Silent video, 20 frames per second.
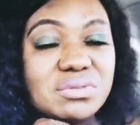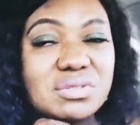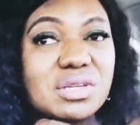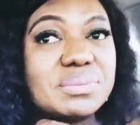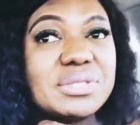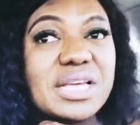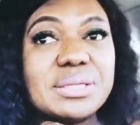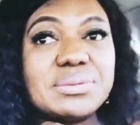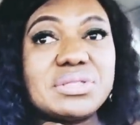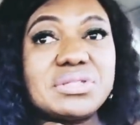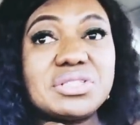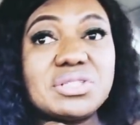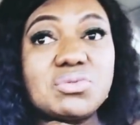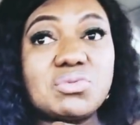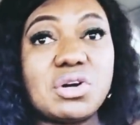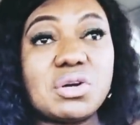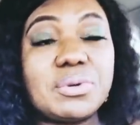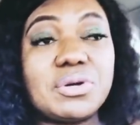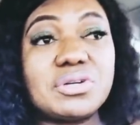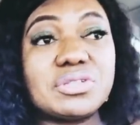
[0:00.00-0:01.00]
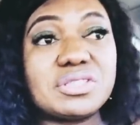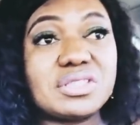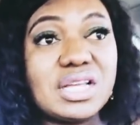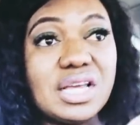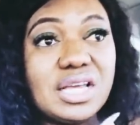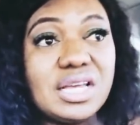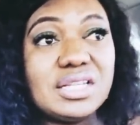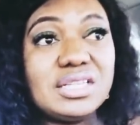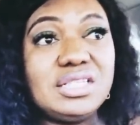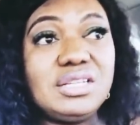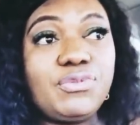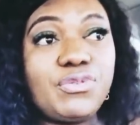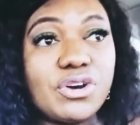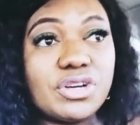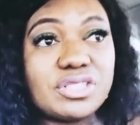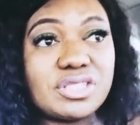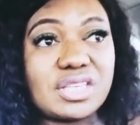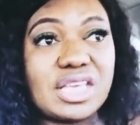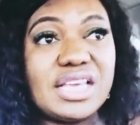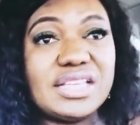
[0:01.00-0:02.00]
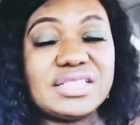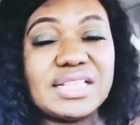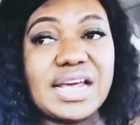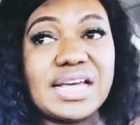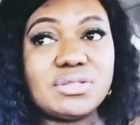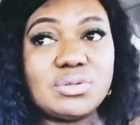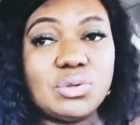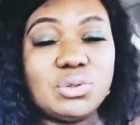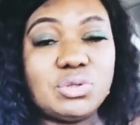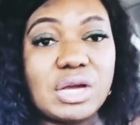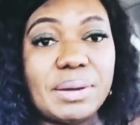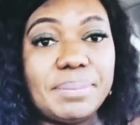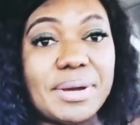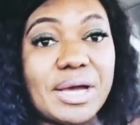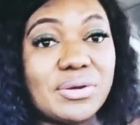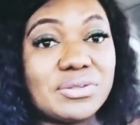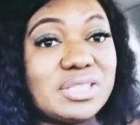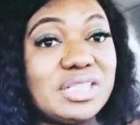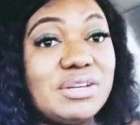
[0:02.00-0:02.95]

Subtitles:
sometimes it doesn't work, because the first case that I told you about,